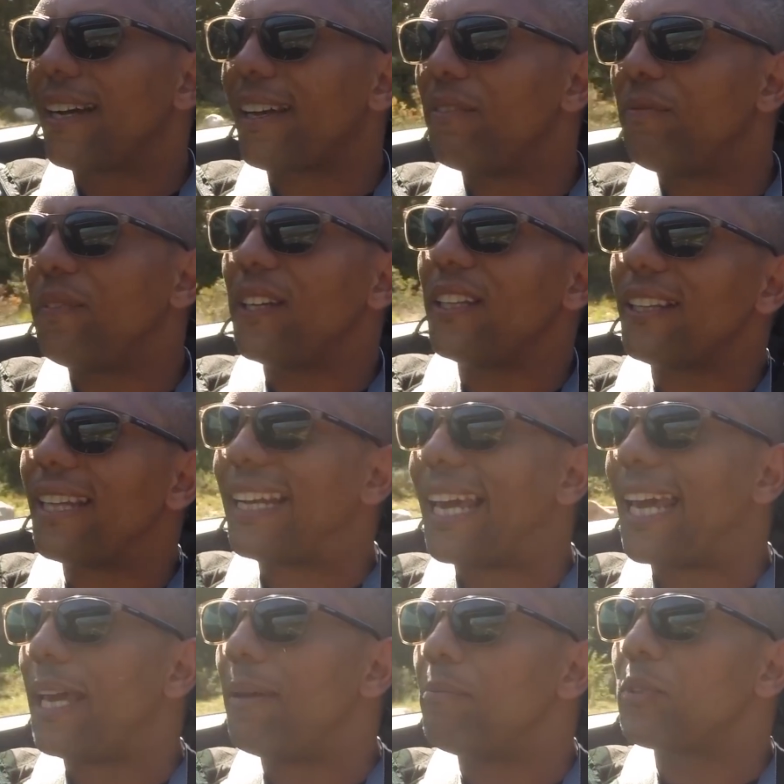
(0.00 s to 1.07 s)
can feel that
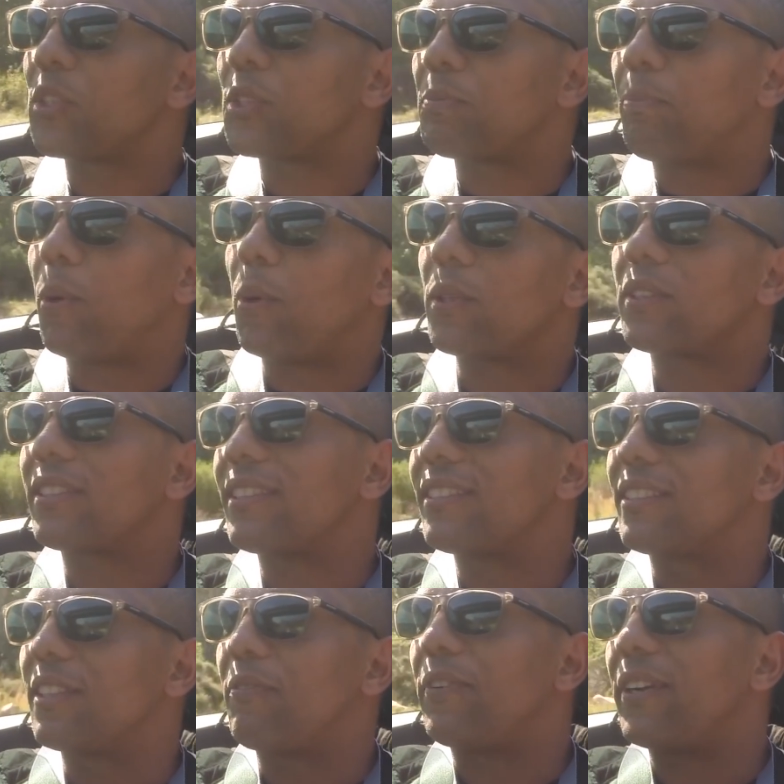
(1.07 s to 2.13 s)
M Sport
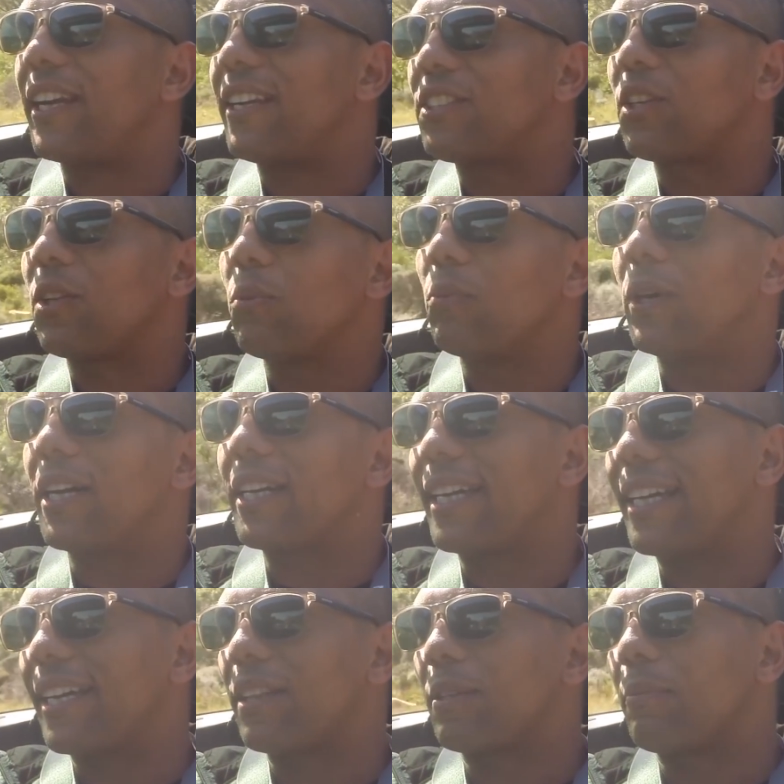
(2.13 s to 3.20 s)
differential working at the